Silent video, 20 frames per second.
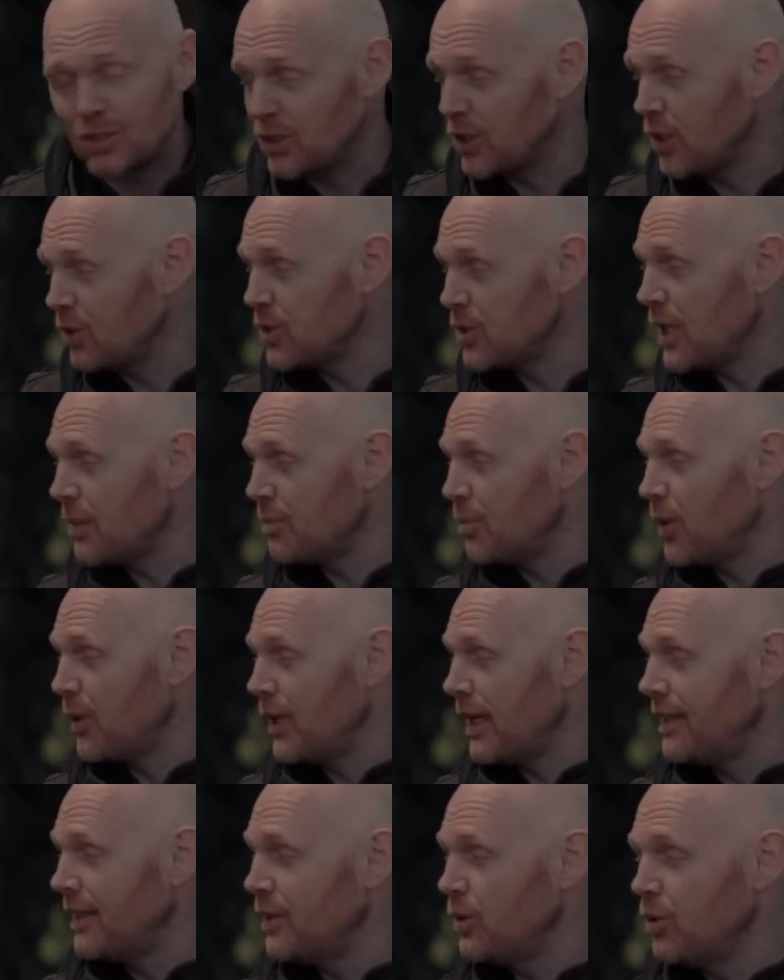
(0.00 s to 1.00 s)
he is
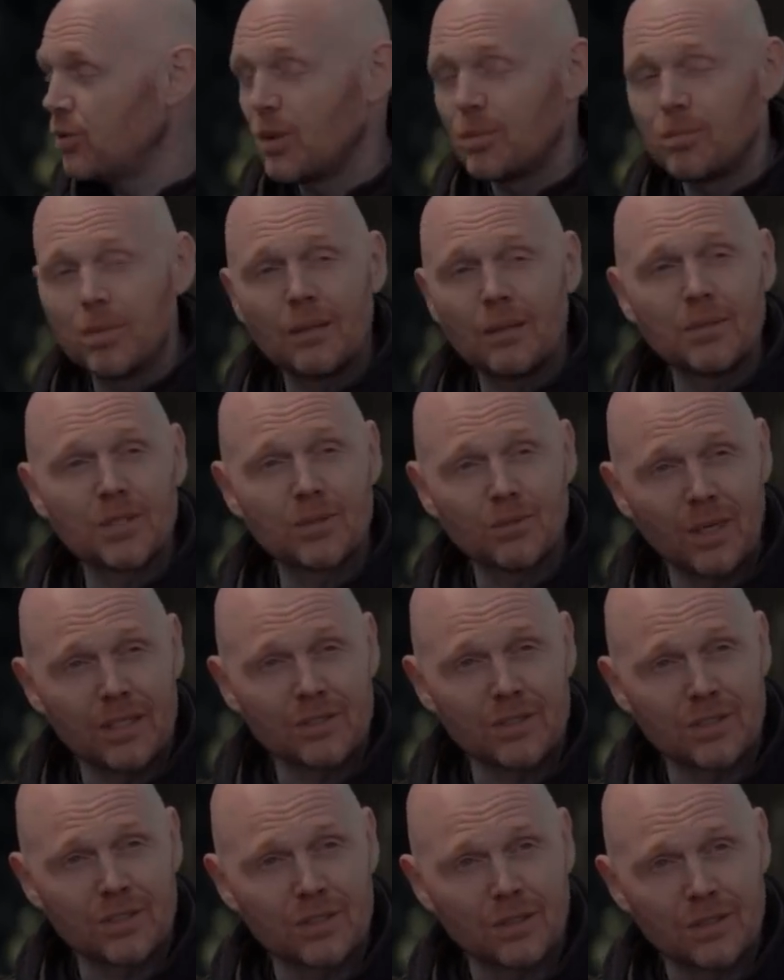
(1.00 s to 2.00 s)
effectively a
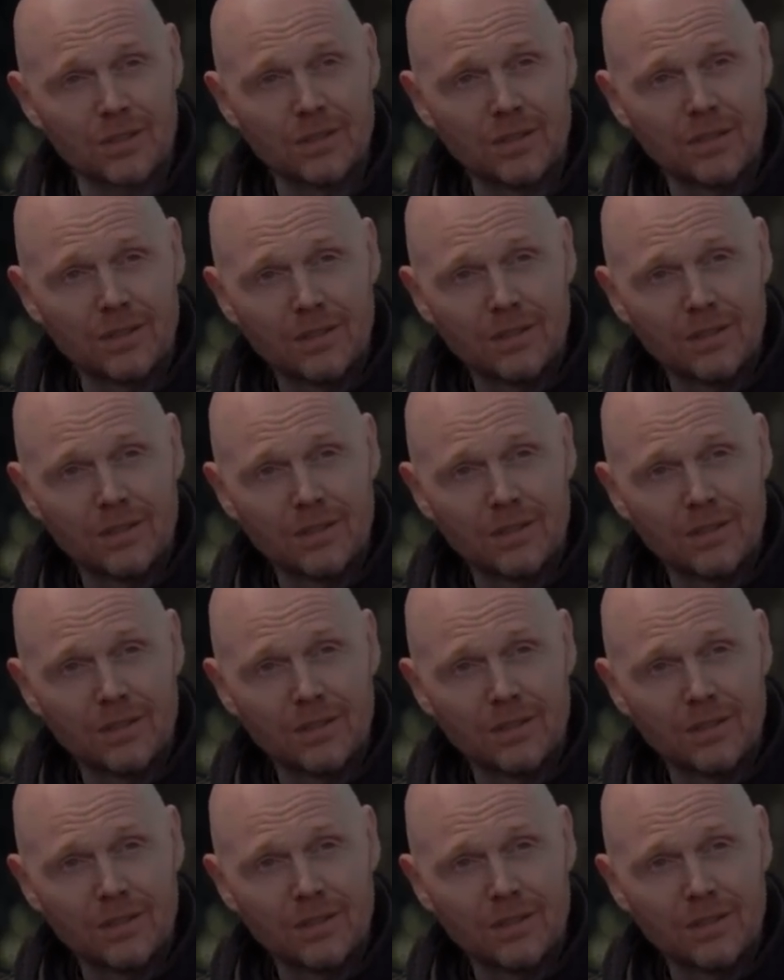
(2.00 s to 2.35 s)
nobody,